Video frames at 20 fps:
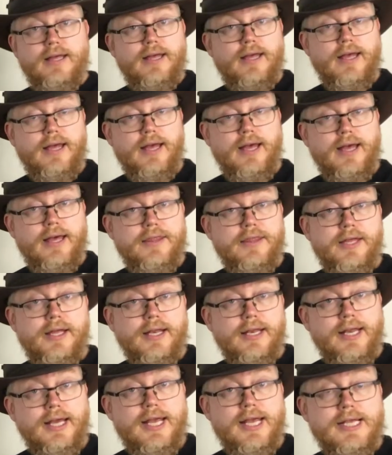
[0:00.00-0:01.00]
the
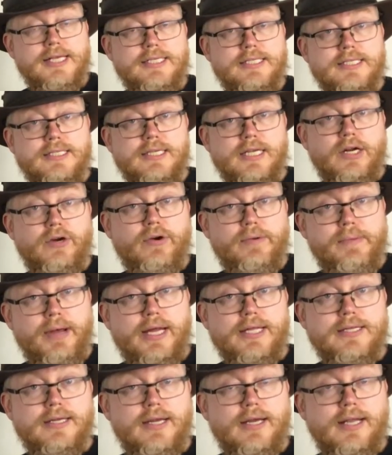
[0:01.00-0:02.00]
least
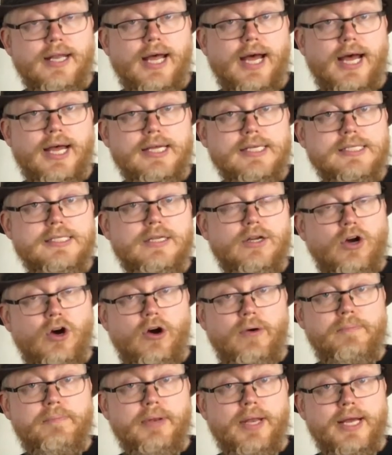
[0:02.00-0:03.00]
grammaticalized
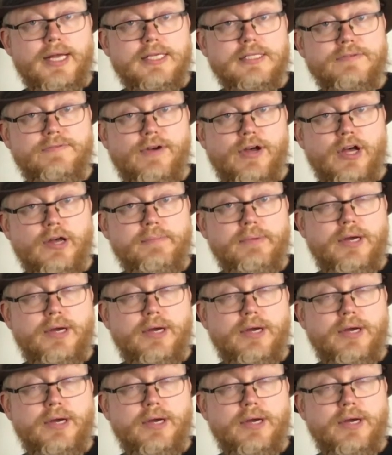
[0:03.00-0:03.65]
complex verb